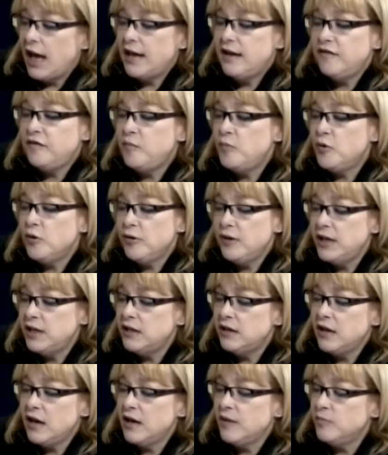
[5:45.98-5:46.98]
And if Maureen
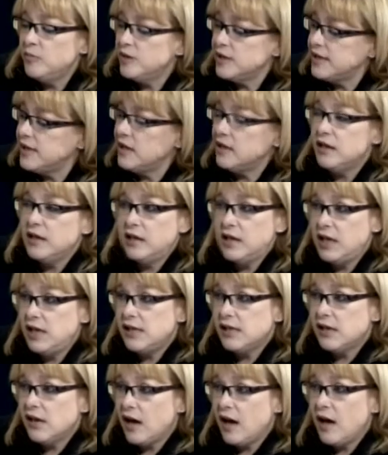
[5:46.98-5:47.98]
and I were selling
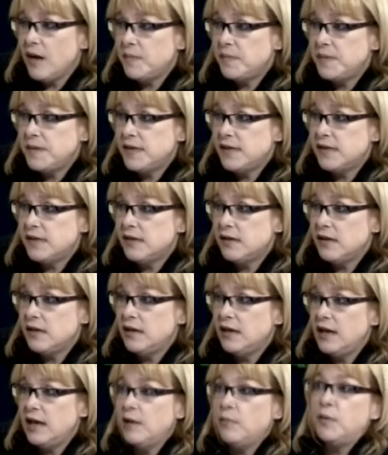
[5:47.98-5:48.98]
these cups,
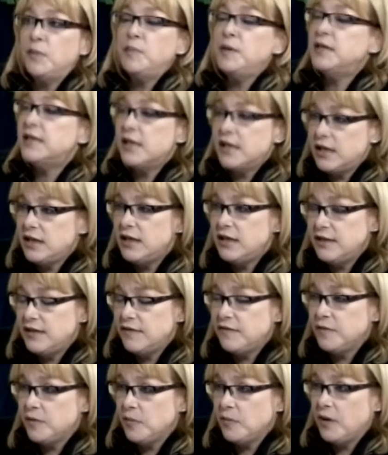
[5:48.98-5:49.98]
it would be done in a
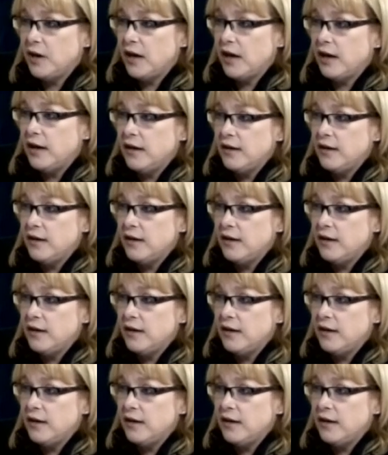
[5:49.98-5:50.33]
different way.